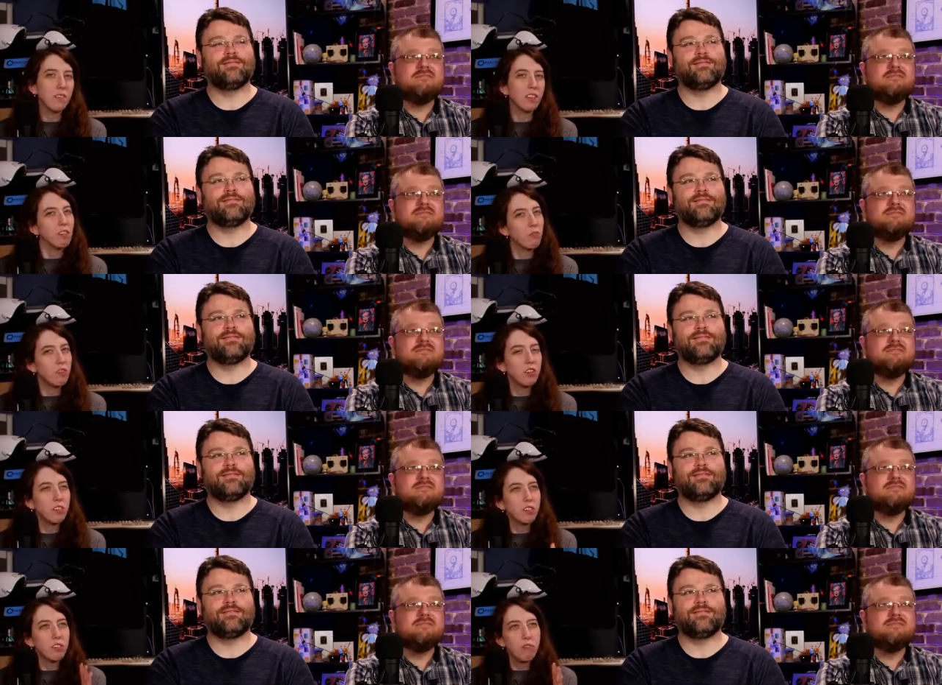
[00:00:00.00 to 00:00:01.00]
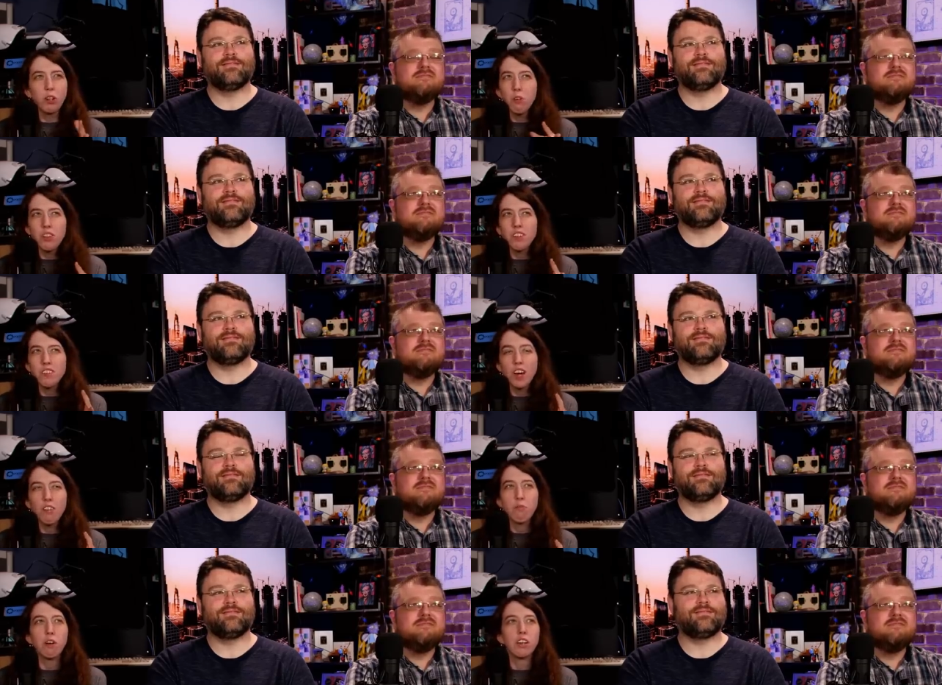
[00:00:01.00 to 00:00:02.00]
Speaker 1: have to like fiddle fiddle with it
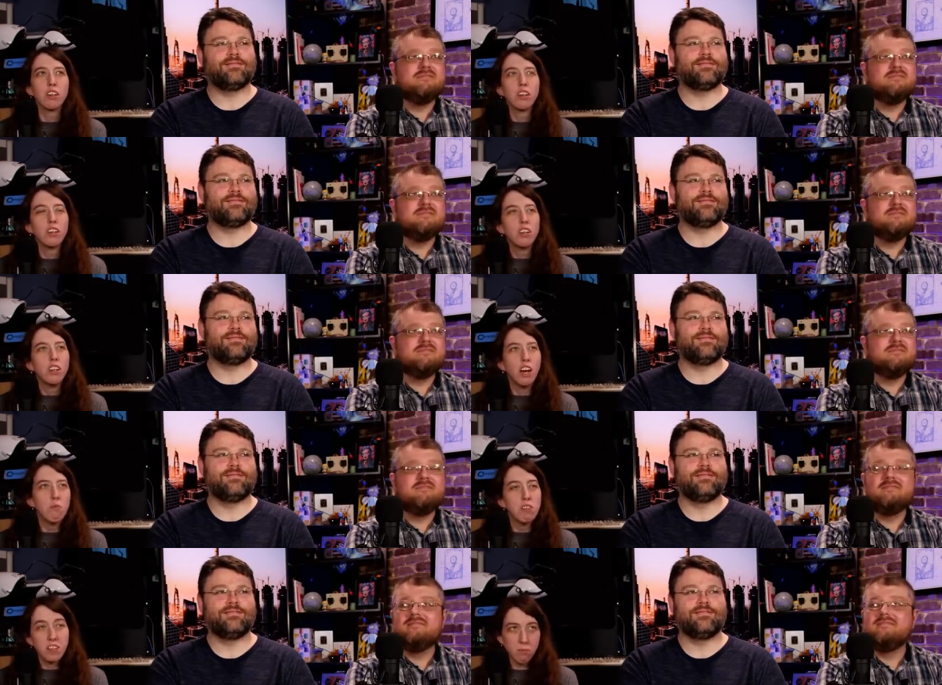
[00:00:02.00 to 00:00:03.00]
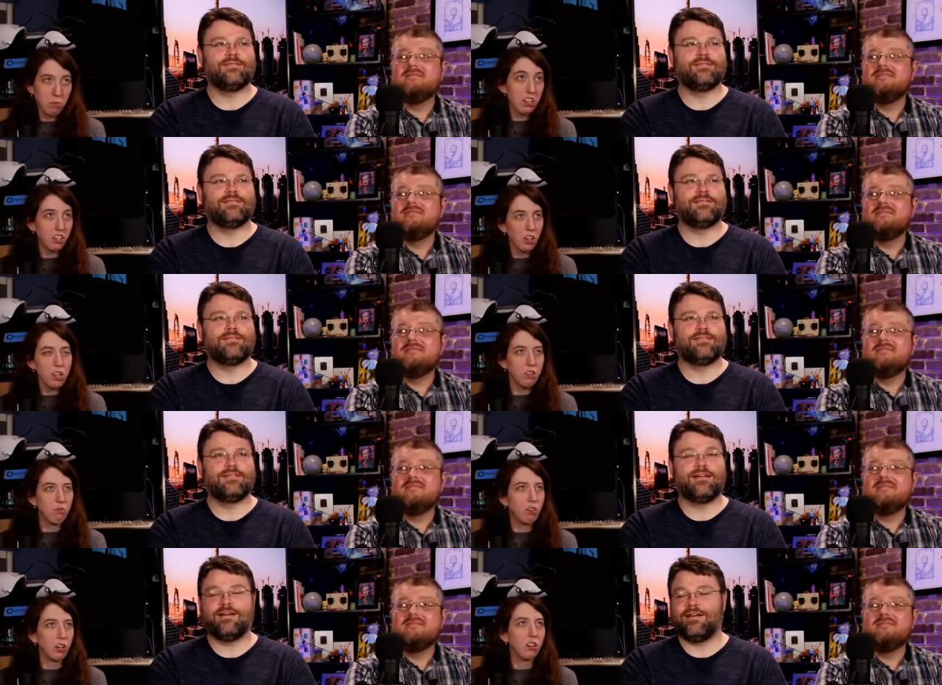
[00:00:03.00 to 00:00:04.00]
yourself. But I mean, it's pretty good
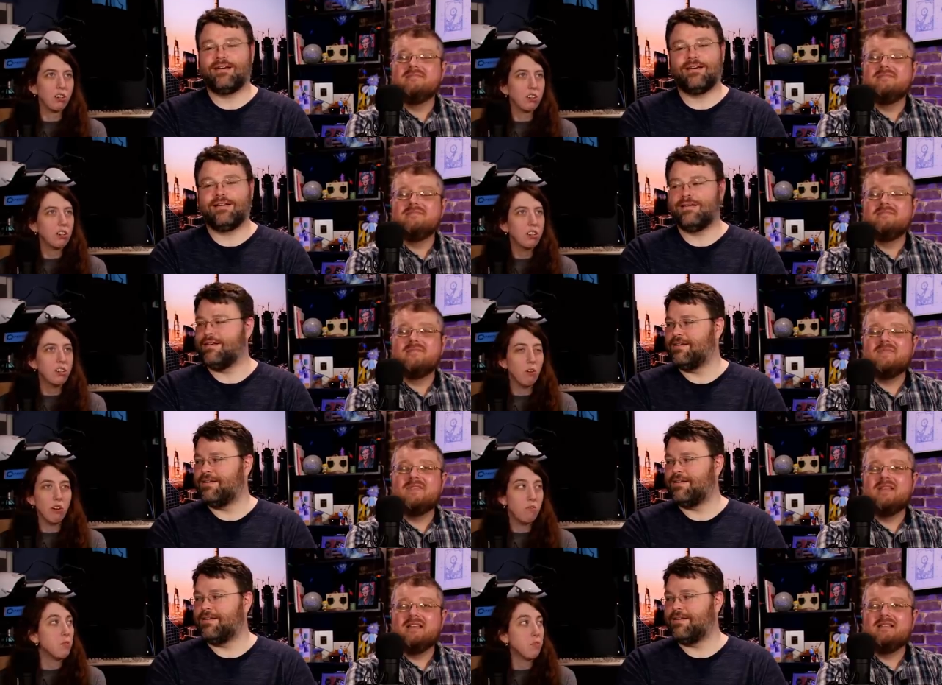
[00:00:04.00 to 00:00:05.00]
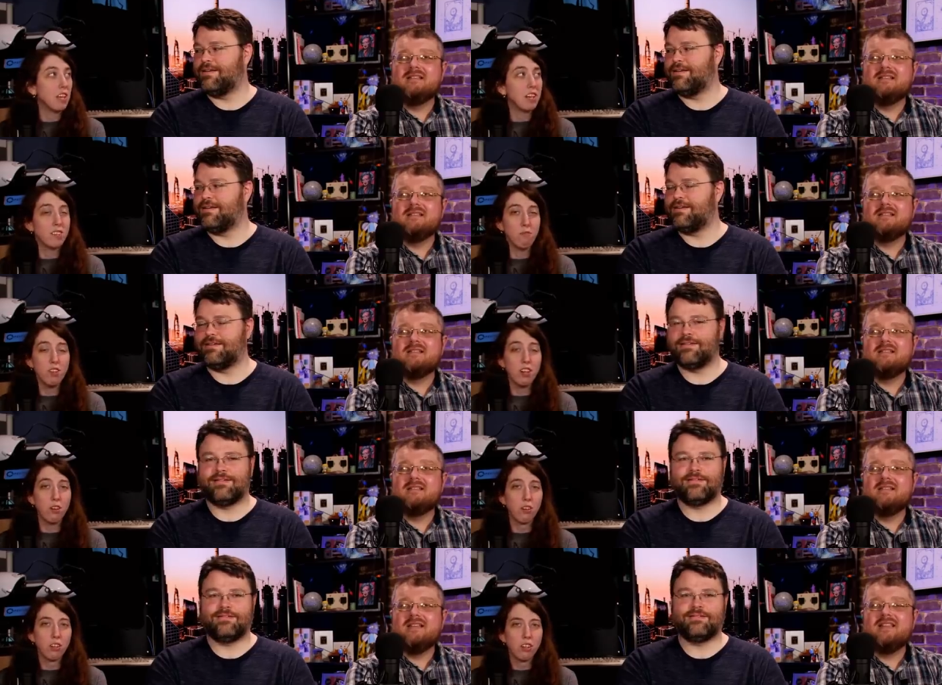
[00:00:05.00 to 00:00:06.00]
for you know a few seconds of
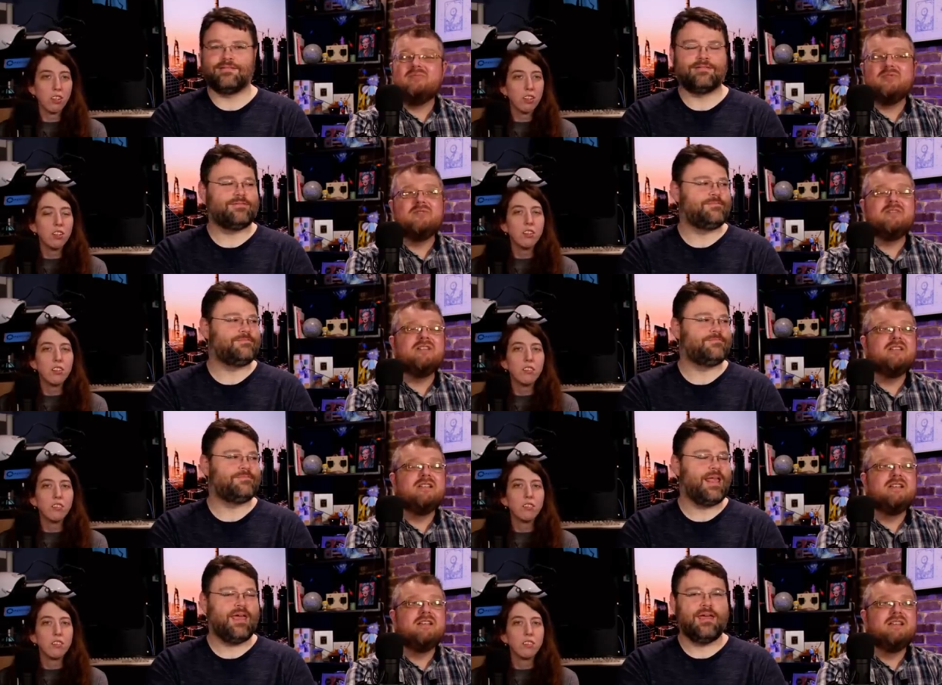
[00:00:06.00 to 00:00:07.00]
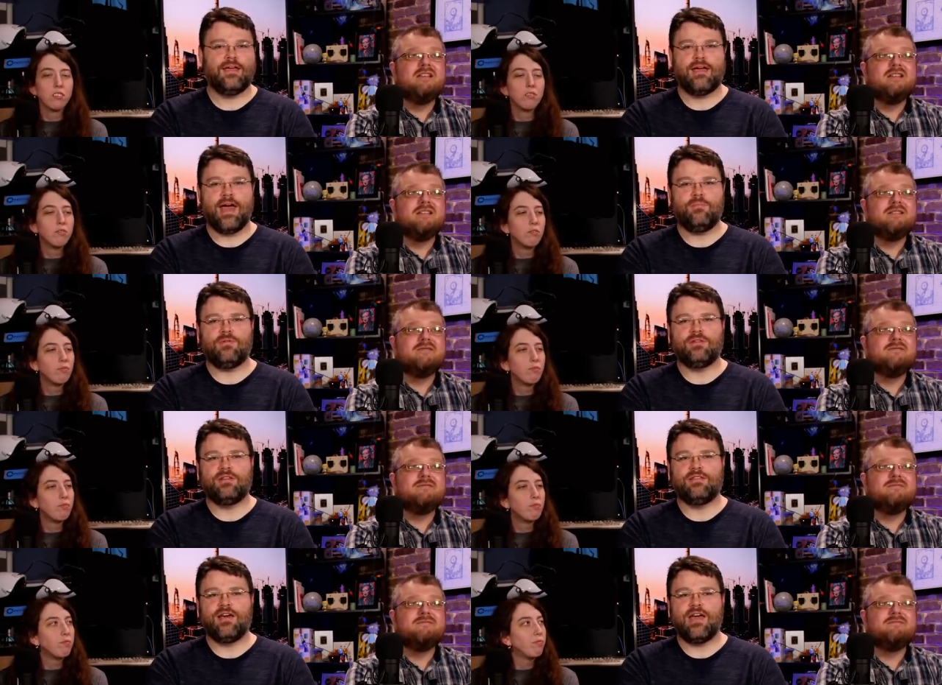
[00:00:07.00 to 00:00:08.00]
video.
Speaker 2: They'll improve it. Apple
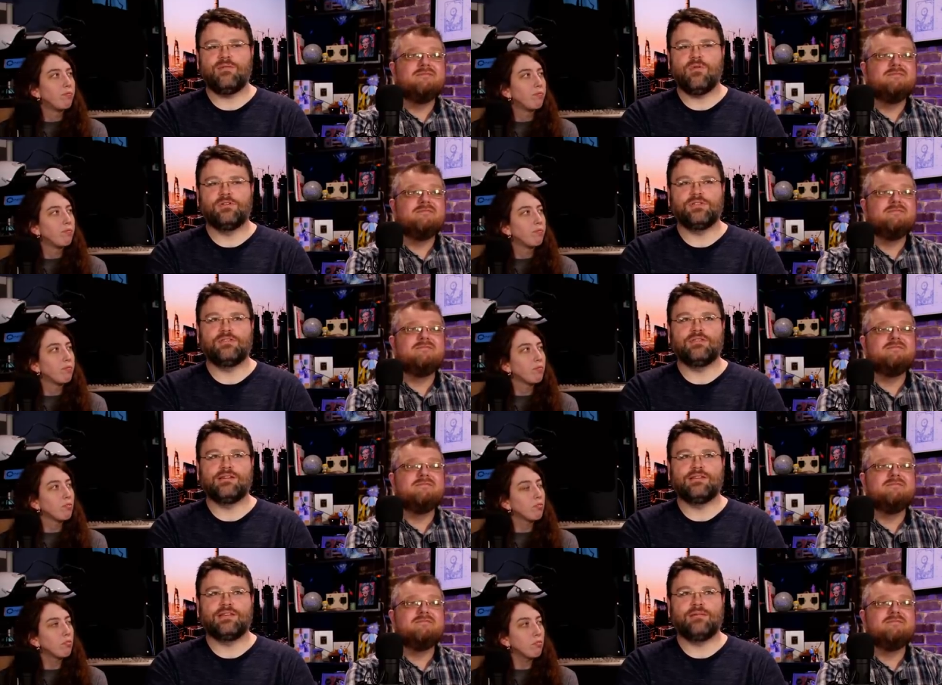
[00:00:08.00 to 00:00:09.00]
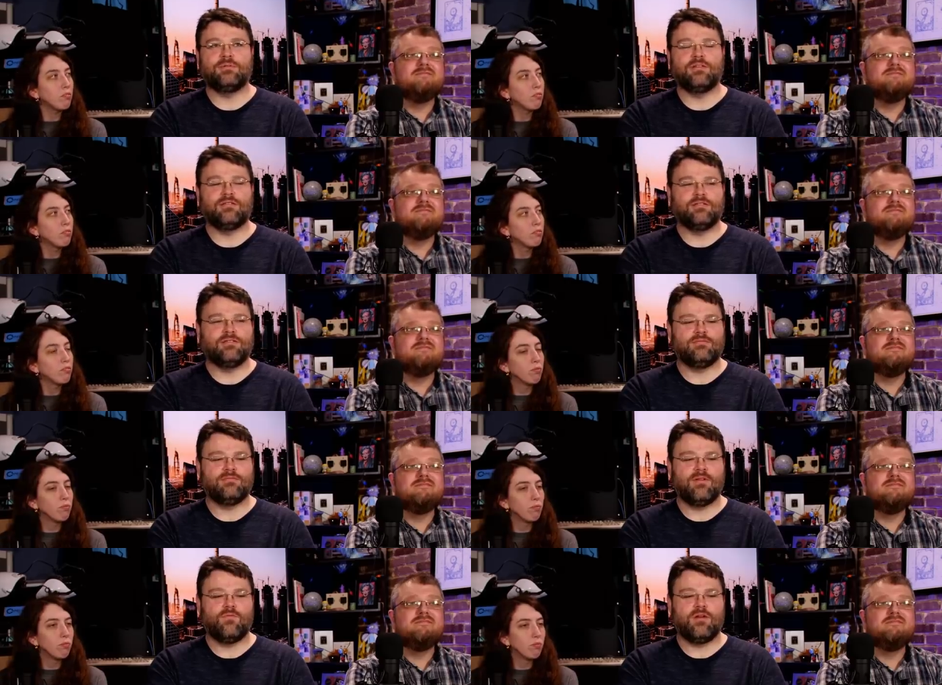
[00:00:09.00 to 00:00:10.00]
did the that emoji thing, and Samsung
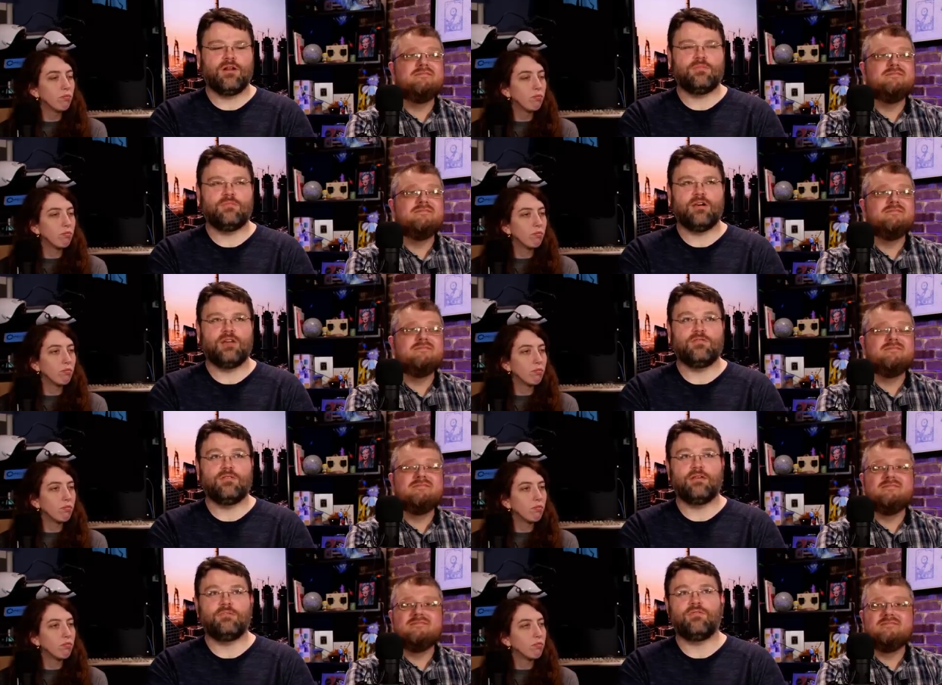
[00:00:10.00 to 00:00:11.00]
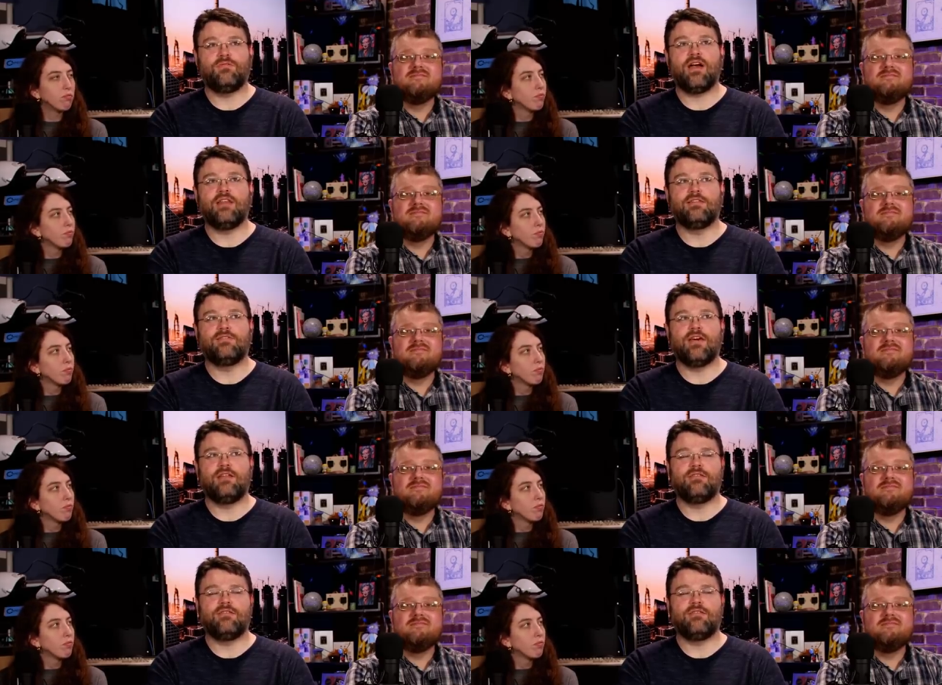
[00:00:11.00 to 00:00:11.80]
one up them by doing providing this kind